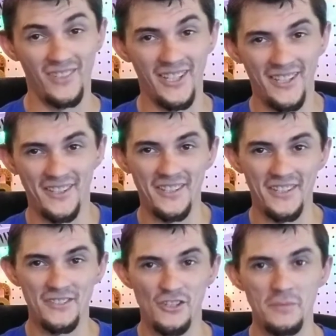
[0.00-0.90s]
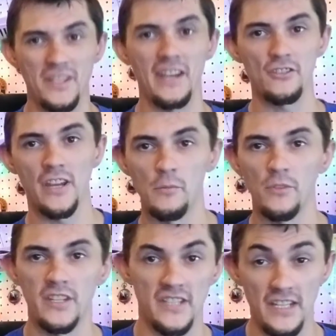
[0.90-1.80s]
these Jeeps, they actually came with
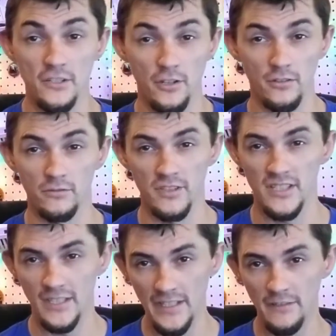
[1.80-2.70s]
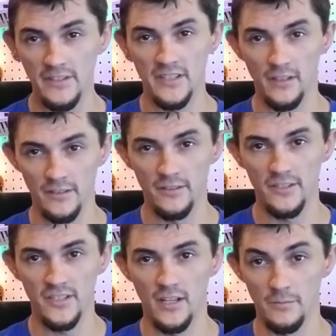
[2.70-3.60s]
this internal slave cylinder
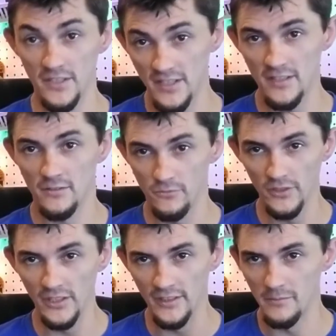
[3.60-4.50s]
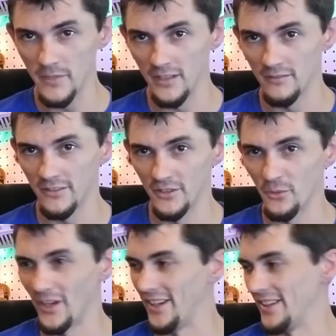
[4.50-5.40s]
setup. This is really the meat of
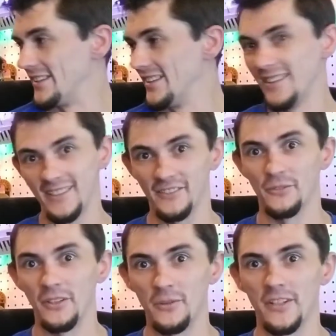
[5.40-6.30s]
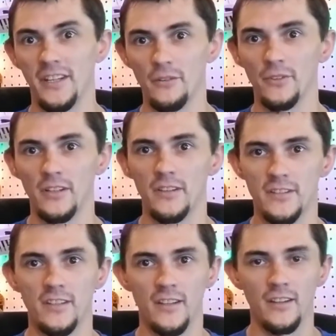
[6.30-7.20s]
why I really want to get rid of this
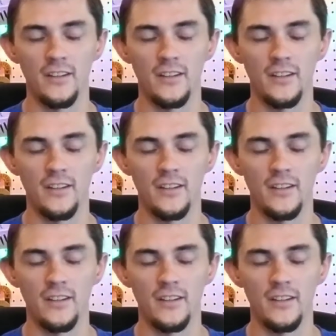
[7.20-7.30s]
thing.